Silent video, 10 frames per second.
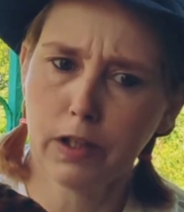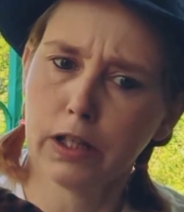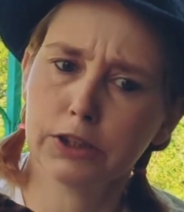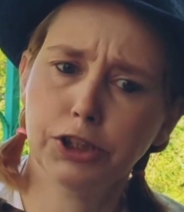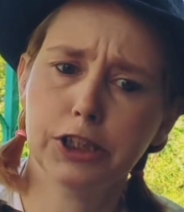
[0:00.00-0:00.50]

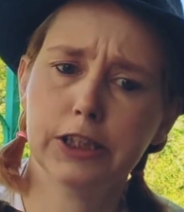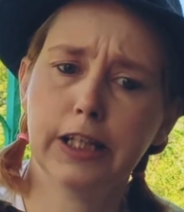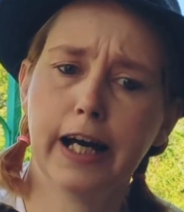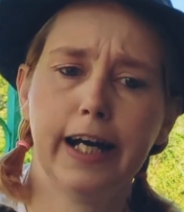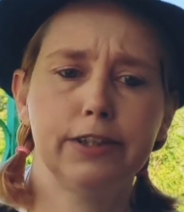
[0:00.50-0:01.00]
She
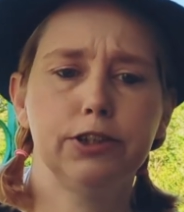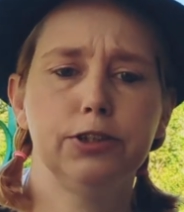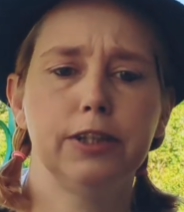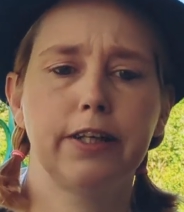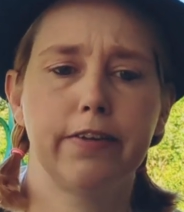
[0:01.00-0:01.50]
had
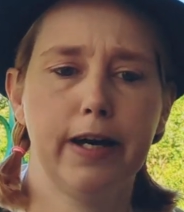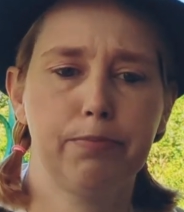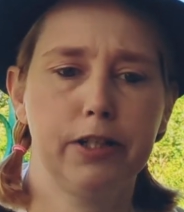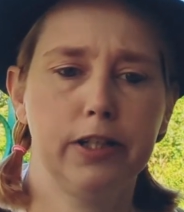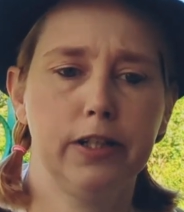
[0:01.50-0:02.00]
to
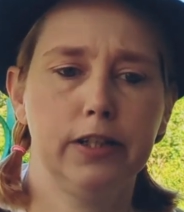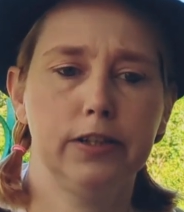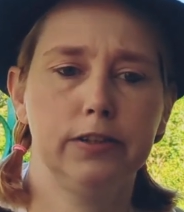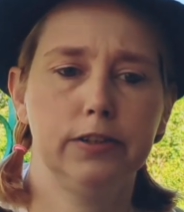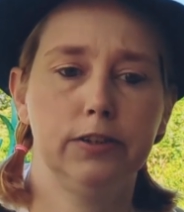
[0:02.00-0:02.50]
accept a
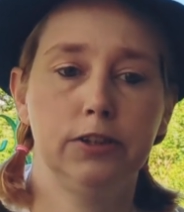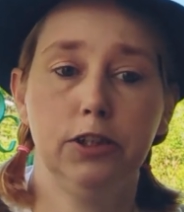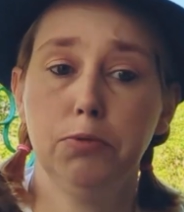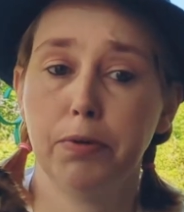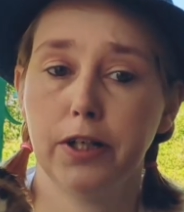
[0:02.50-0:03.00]

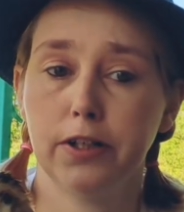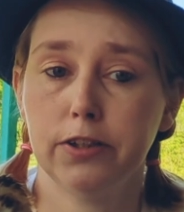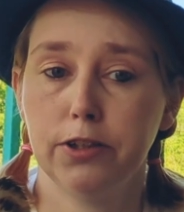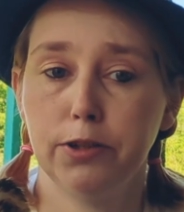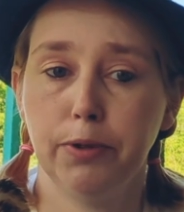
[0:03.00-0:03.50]
new bird
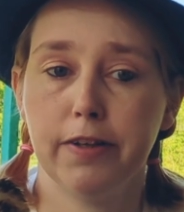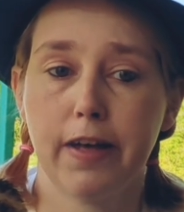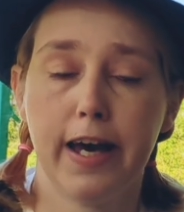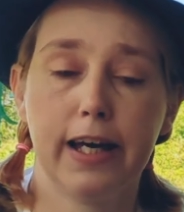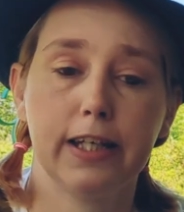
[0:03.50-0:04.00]
who is
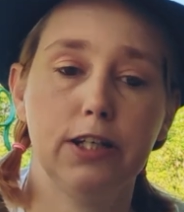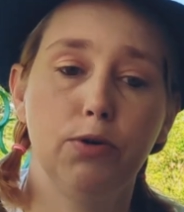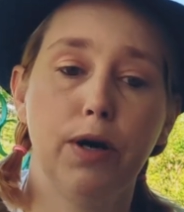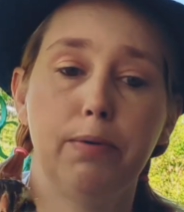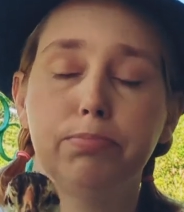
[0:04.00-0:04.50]
Eggy,
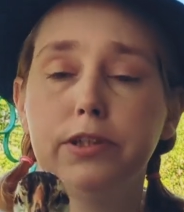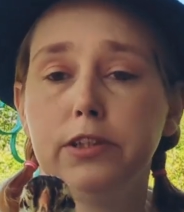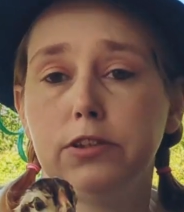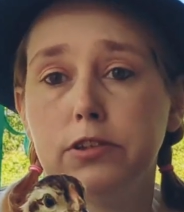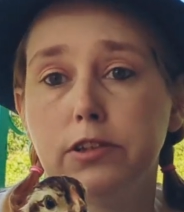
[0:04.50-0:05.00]
who I'm pretty
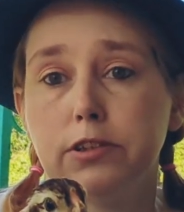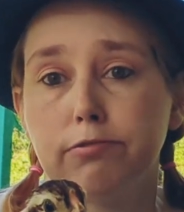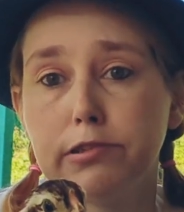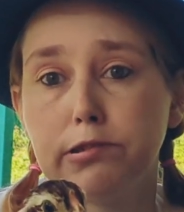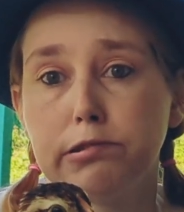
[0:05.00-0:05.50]
sure is a
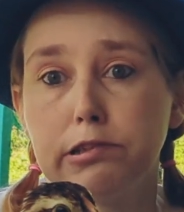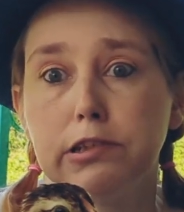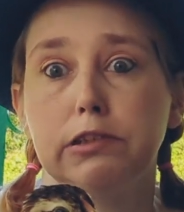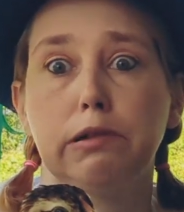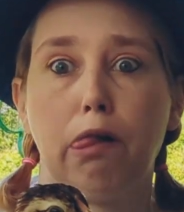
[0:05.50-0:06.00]
rooster.
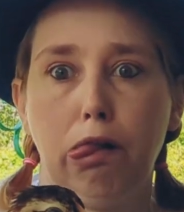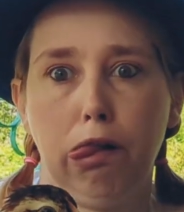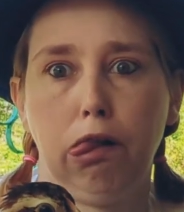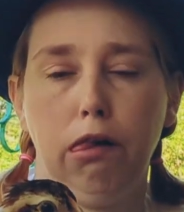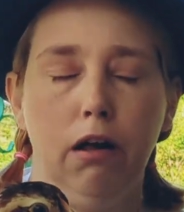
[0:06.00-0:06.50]

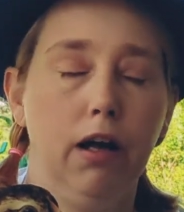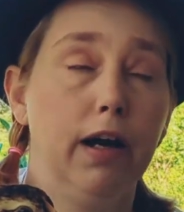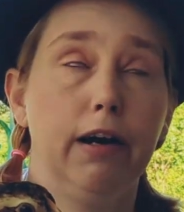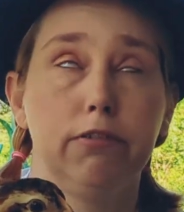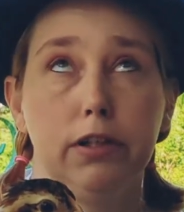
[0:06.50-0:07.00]

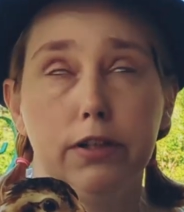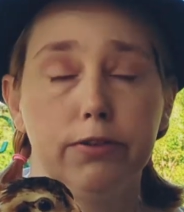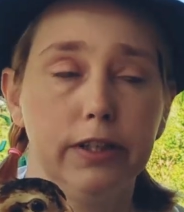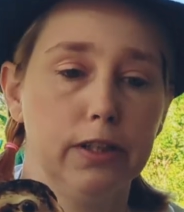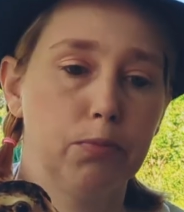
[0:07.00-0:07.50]
I really don't
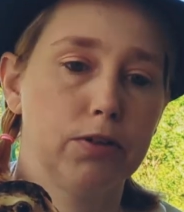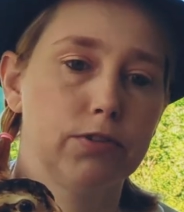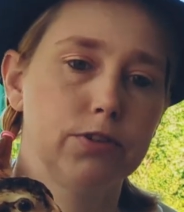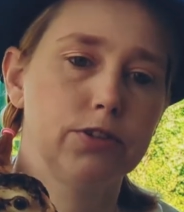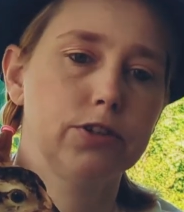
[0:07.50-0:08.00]
need any more
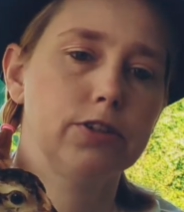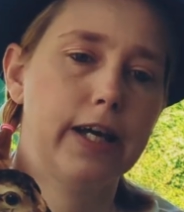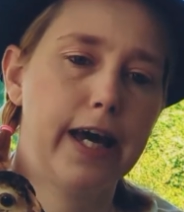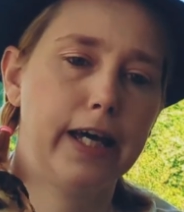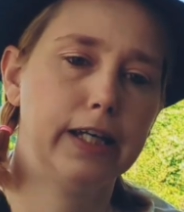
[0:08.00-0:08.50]
roosters.
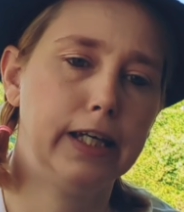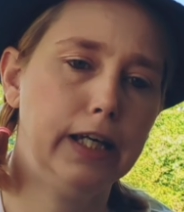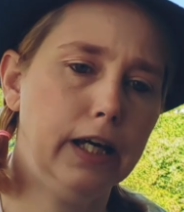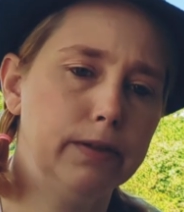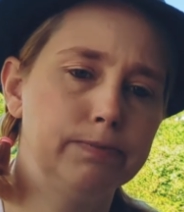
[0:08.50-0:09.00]

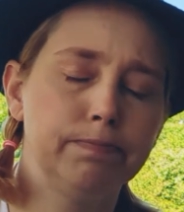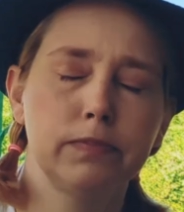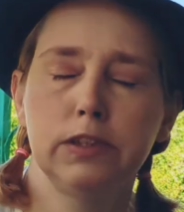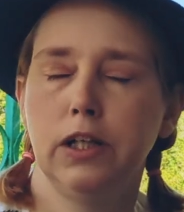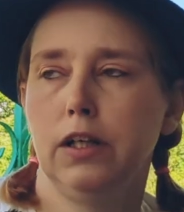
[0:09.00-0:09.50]
Eggy.
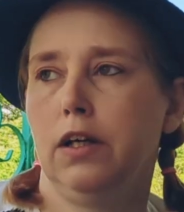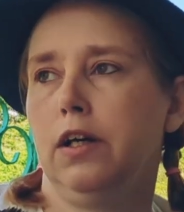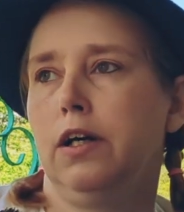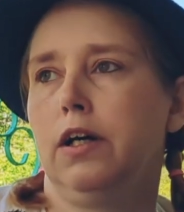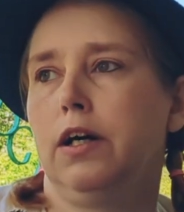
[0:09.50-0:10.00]

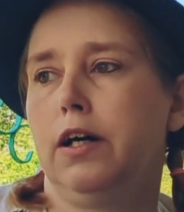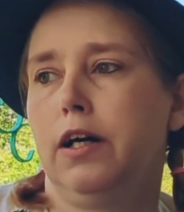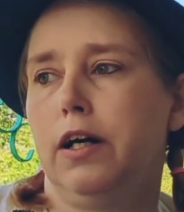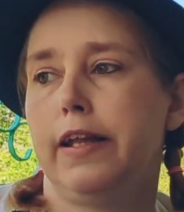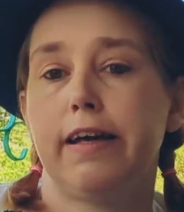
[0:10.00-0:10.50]

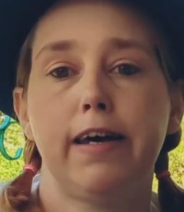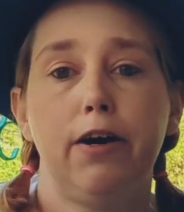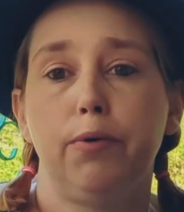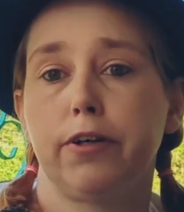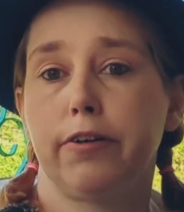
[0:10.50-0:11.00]
That's
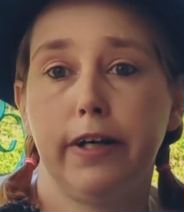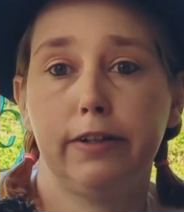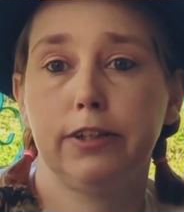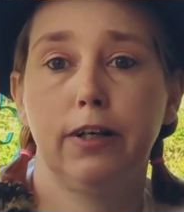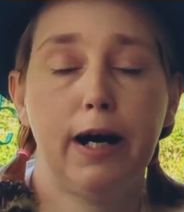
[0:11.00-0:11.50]
how it works out, though.